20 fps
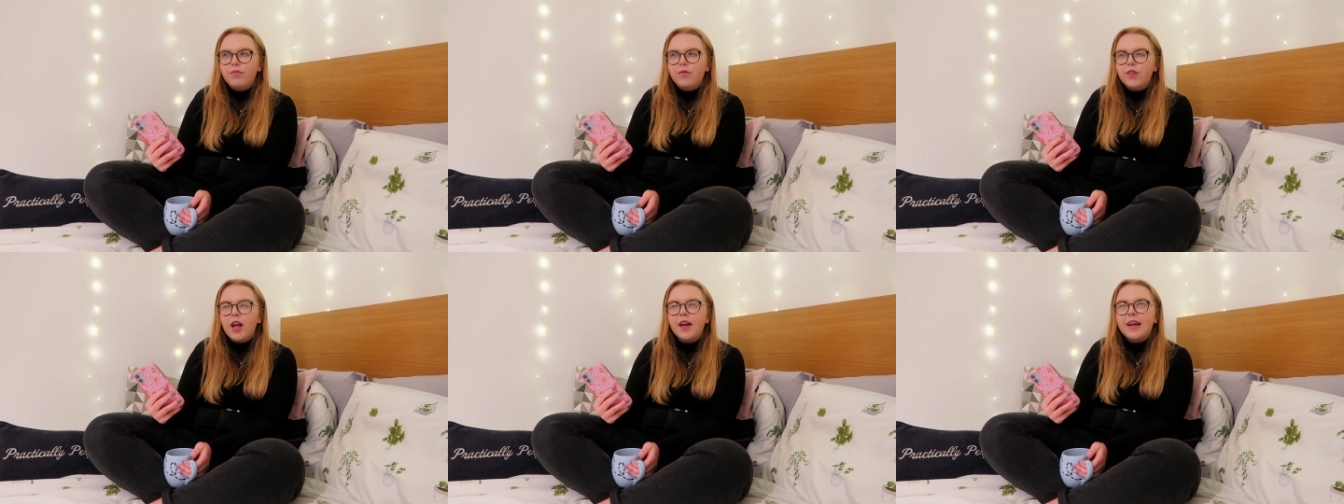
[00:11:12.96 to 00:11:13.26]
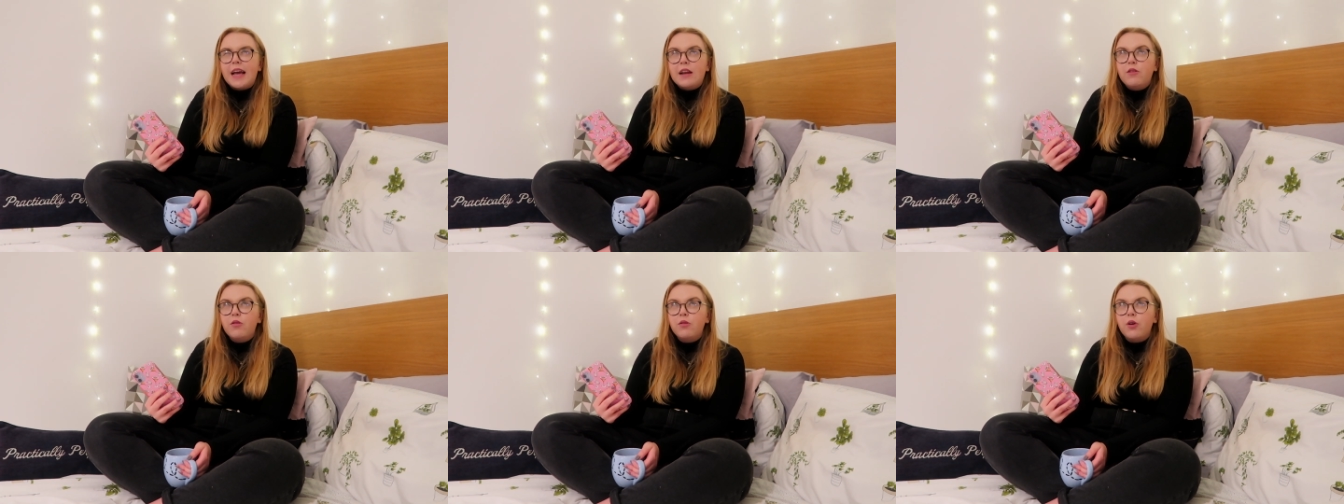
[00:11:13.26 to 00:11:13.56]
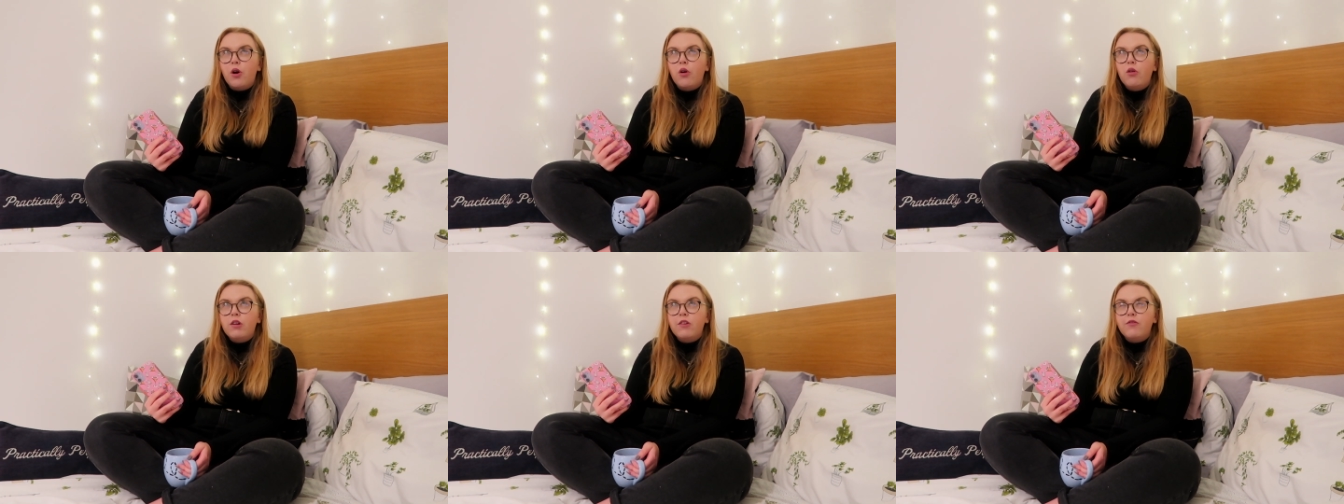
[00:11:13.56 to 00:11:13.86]
Okay, not the
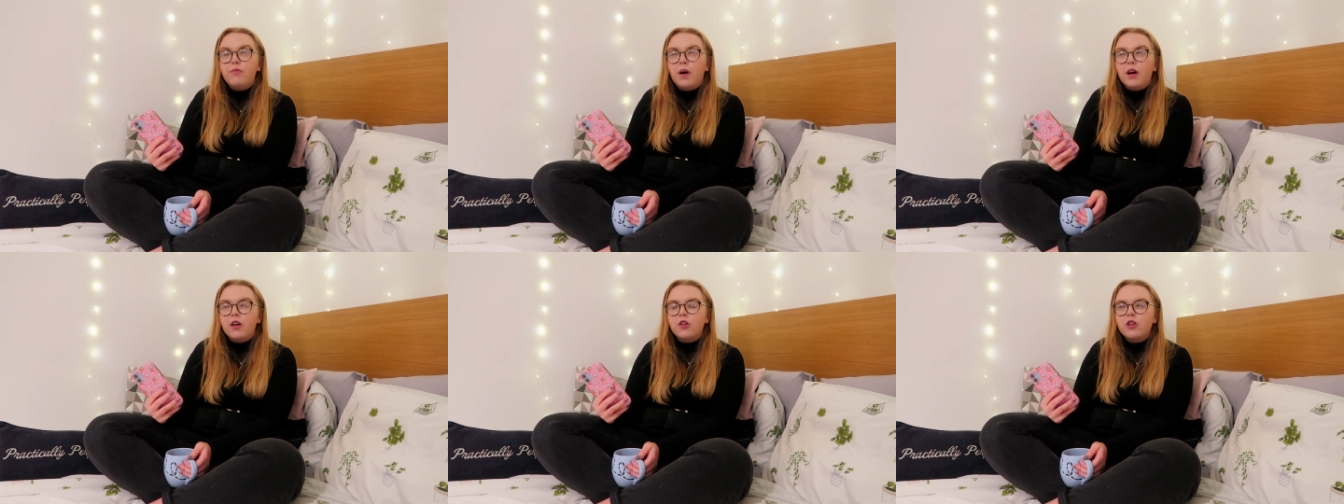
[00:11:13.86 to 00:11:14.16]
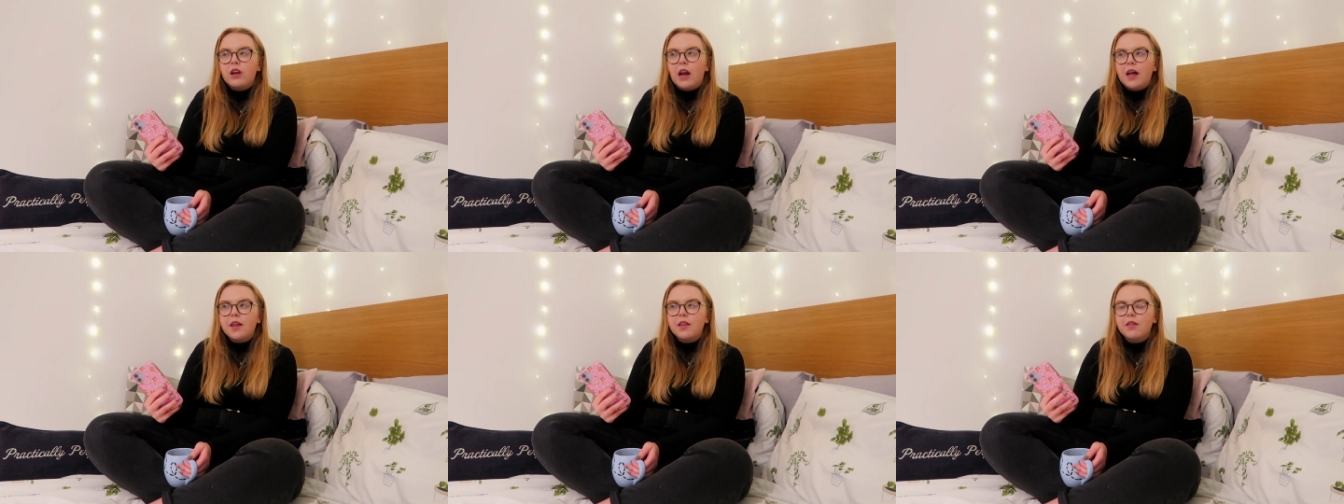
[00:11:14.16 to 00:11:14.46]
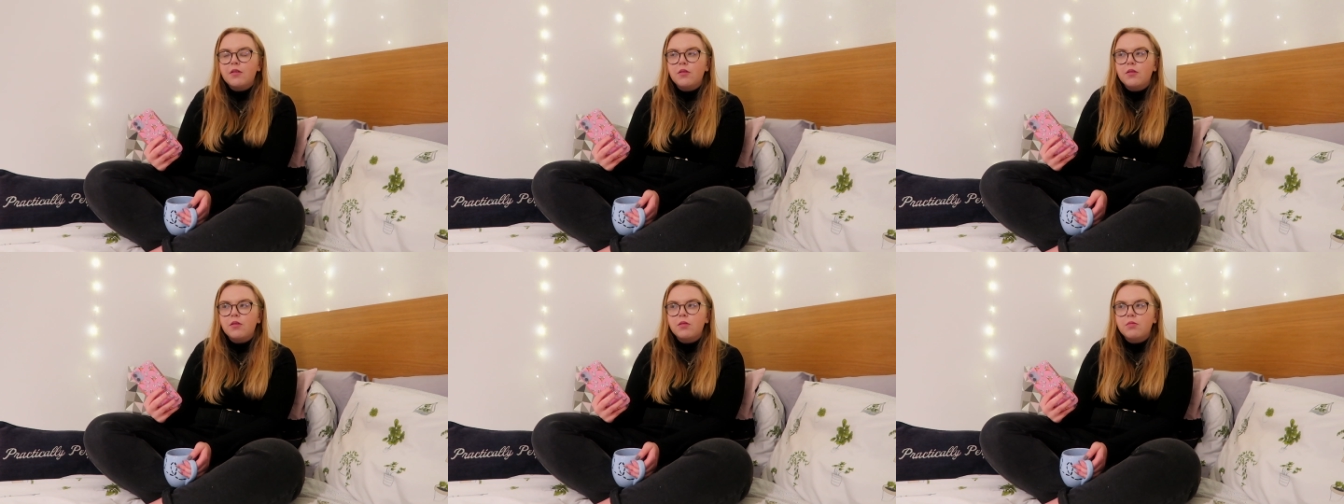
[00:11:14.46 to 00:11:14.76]
whole of March, like
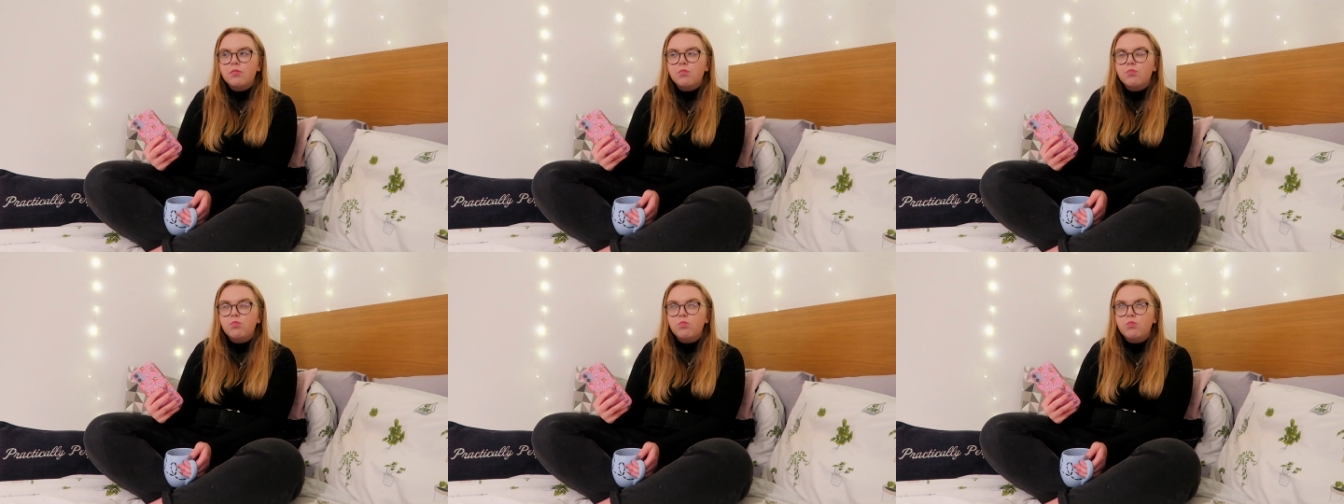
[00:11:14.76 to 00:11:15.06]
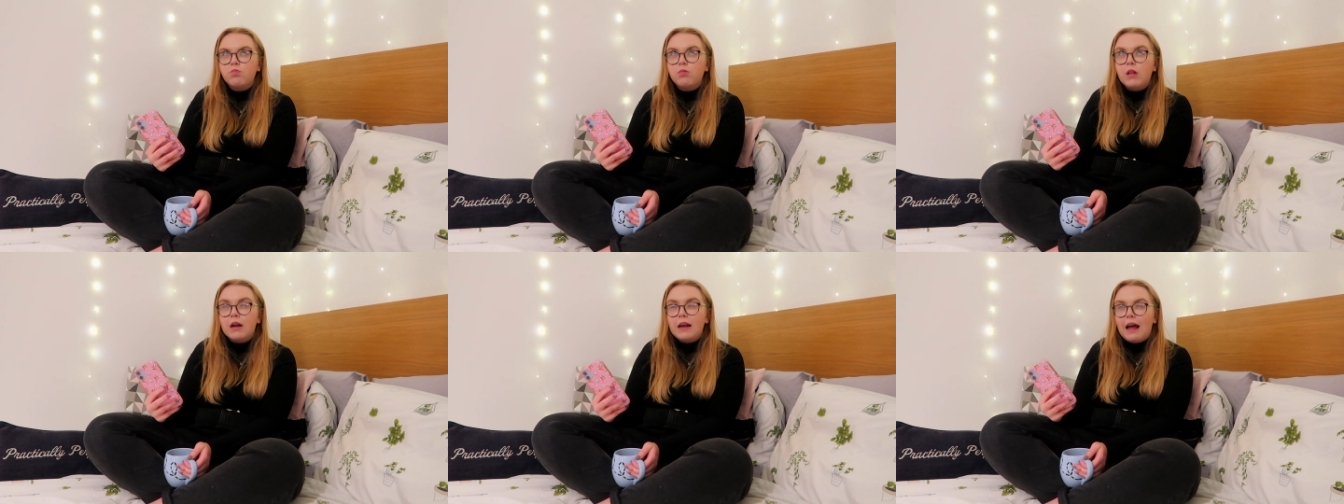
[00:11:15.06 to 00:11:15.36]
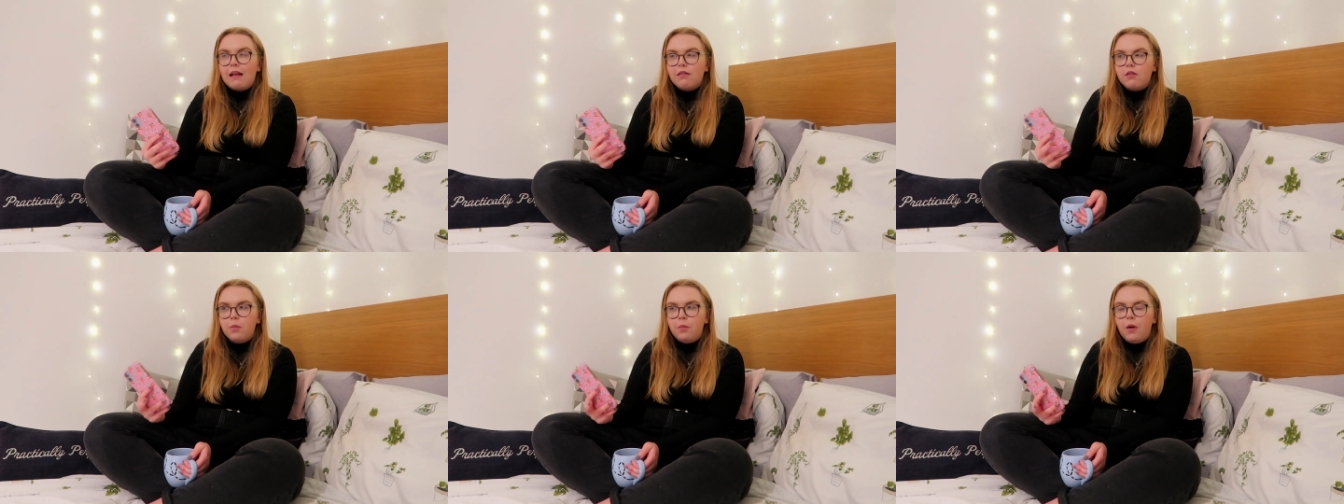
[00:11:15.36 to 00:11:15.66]
the
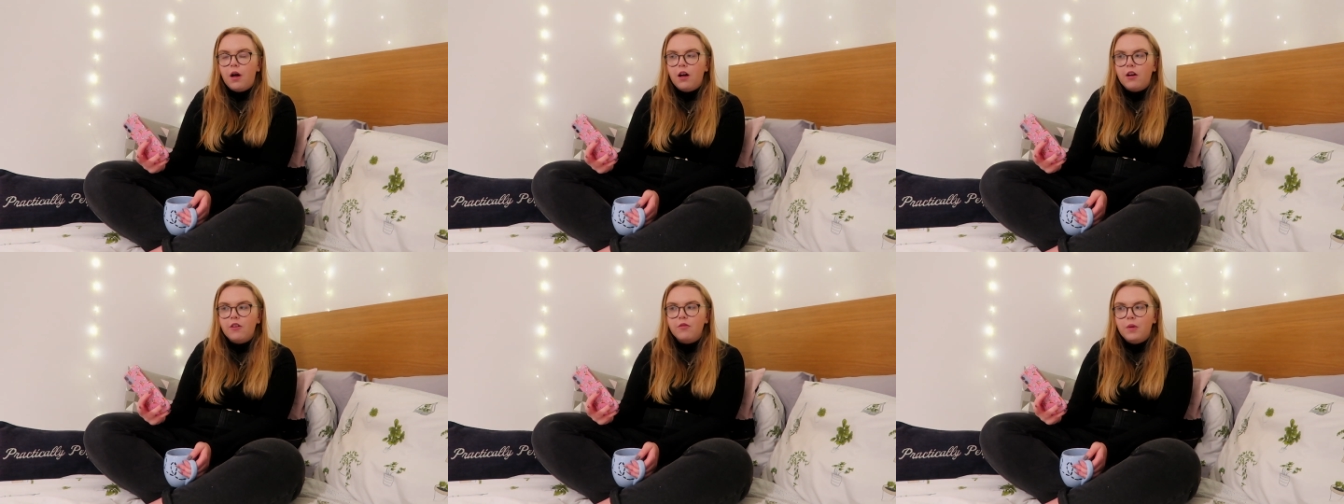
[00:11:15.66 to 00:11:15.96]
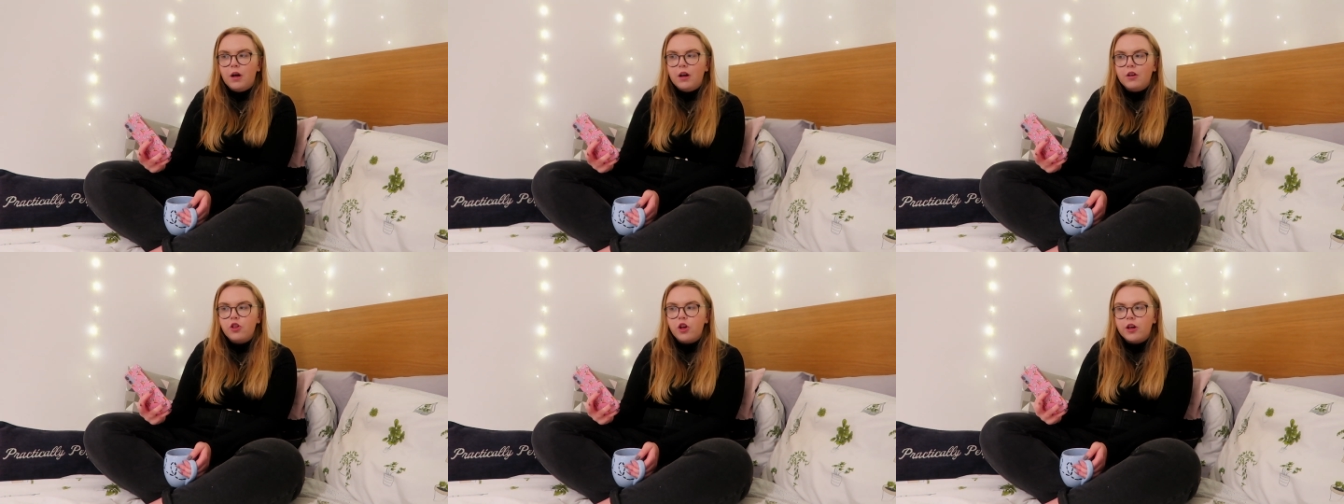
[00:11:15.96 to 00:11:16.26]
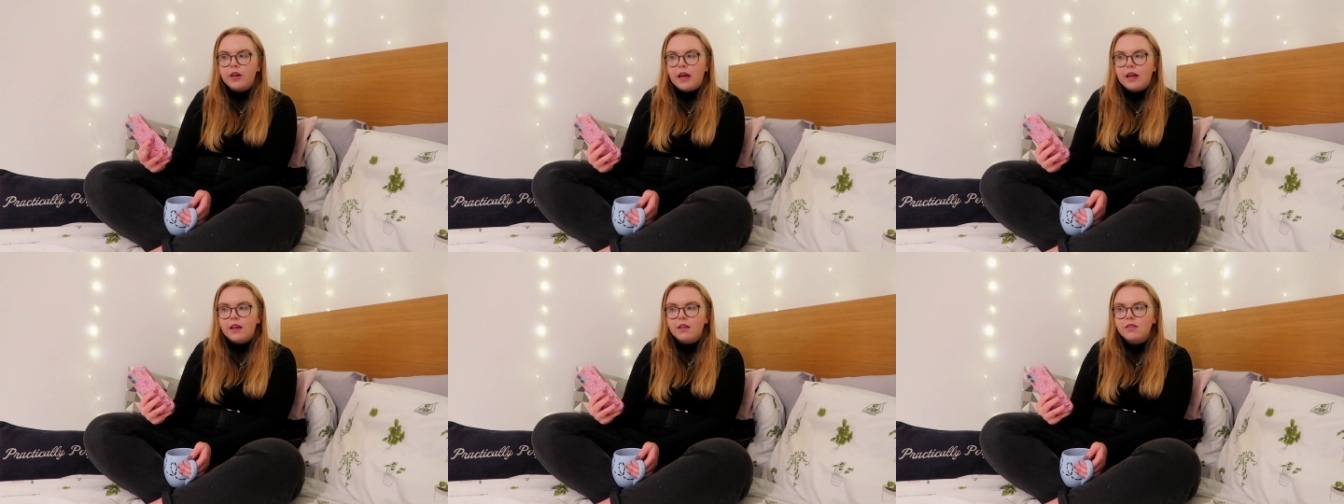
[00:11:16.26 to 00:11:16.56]
latter part of March, I
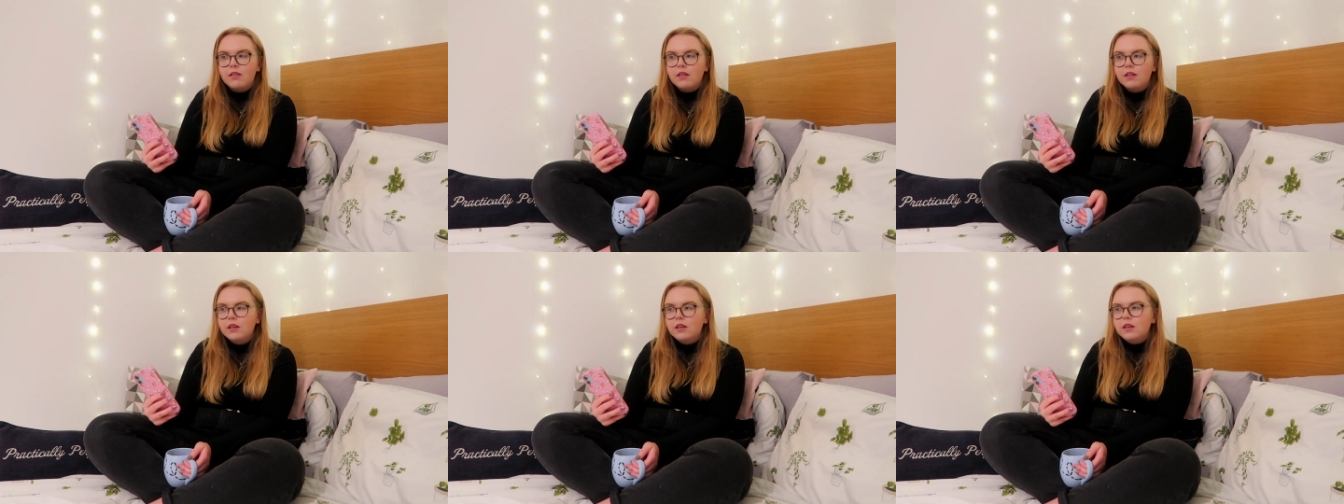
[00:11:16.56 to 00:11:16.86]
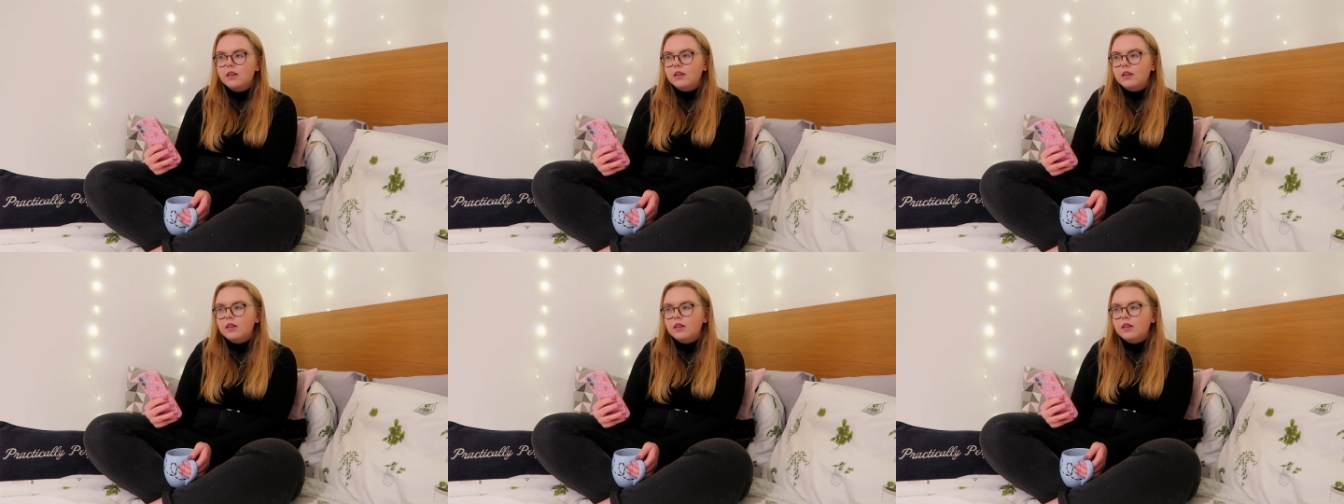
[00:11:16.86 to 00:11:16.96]
guess.